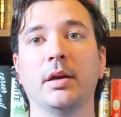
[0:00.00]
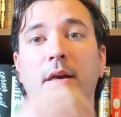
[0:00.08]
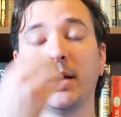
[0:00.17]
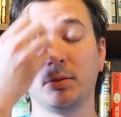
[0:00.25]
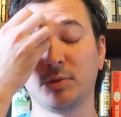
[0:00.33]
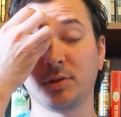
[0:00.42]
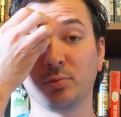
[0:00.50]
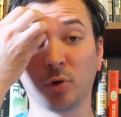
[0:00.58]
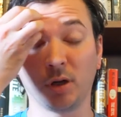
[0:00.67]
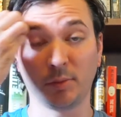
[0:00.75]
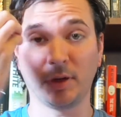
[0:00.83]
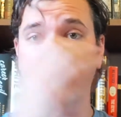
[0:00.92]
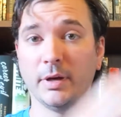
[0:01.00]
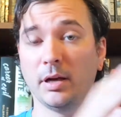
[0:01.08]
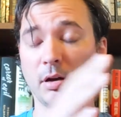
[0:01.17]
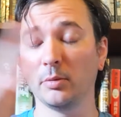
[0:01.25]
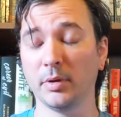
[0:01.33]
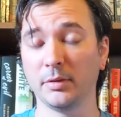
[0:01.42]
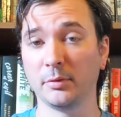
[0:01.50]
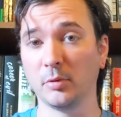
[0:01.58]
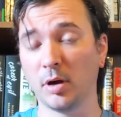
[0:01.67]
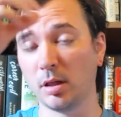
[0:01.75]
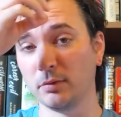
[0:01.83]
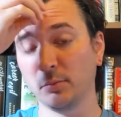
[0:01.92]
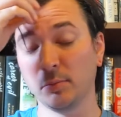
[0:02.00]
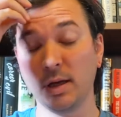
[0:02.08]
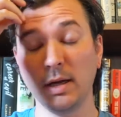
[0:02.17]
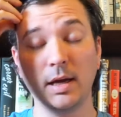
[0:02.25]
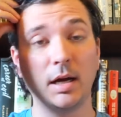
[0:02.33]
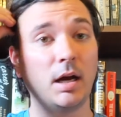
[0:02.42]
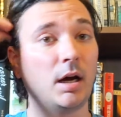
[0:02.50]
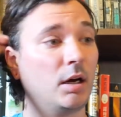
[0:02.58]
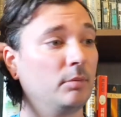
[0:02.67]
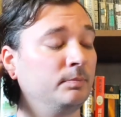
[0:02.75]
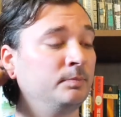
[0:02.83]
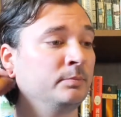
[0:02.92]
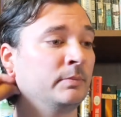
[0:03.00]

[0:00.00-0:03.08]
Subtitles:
and I'm just working my way all the way through all of them.